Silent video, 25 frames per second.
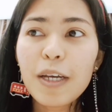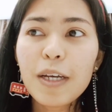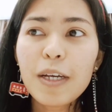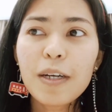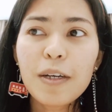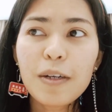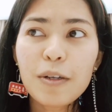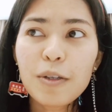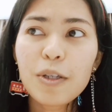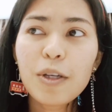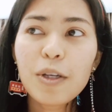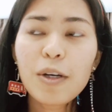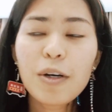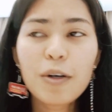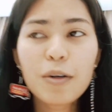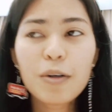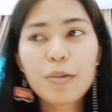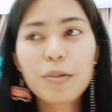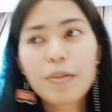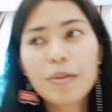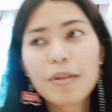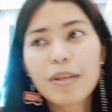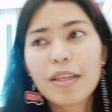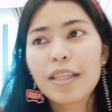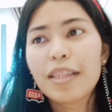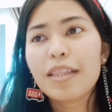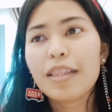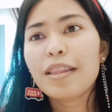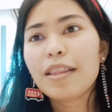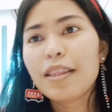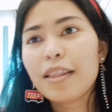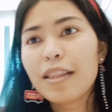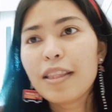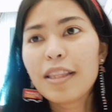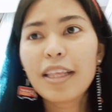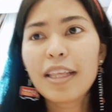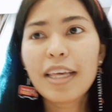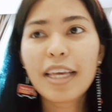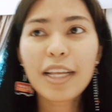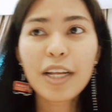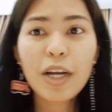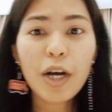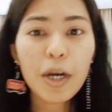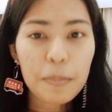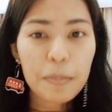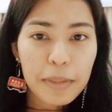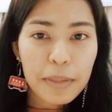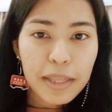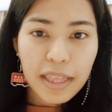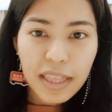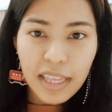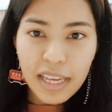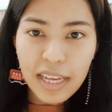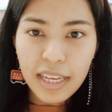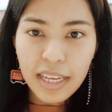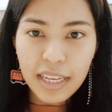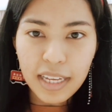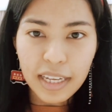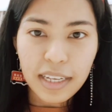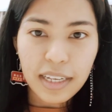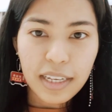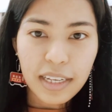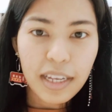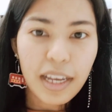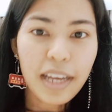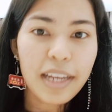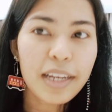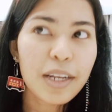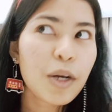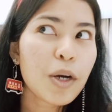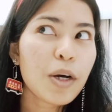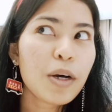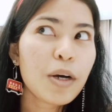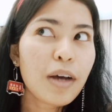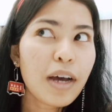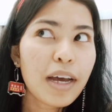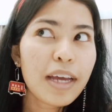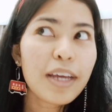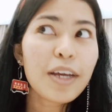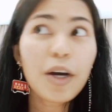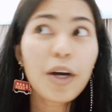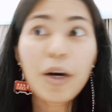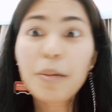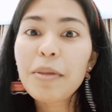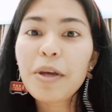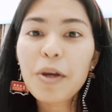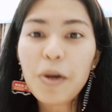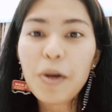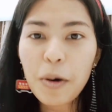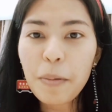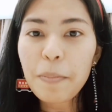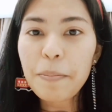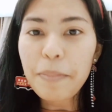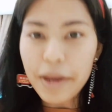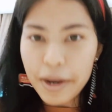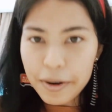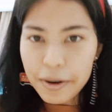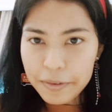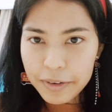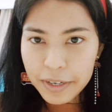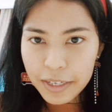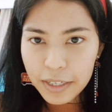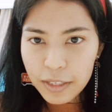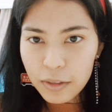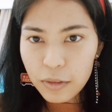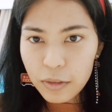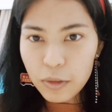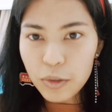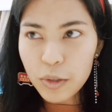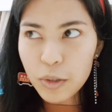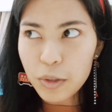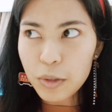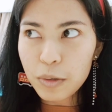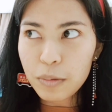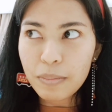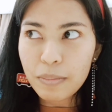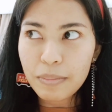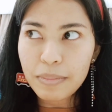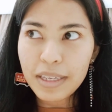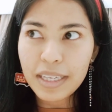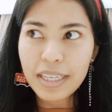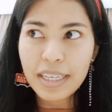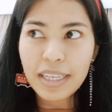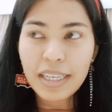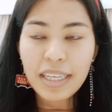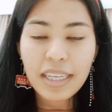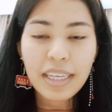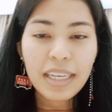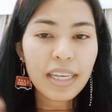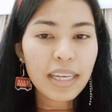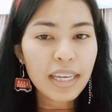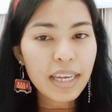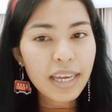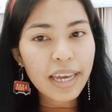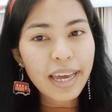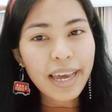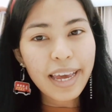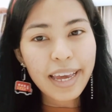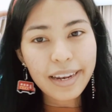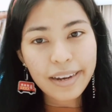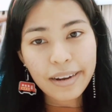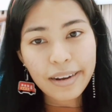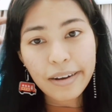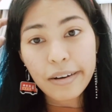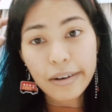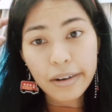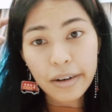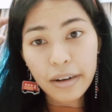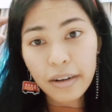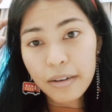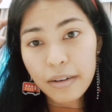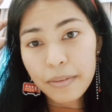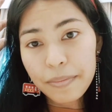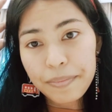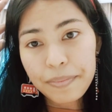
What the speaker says: So it got me thinking, and it got me comparing to me and her,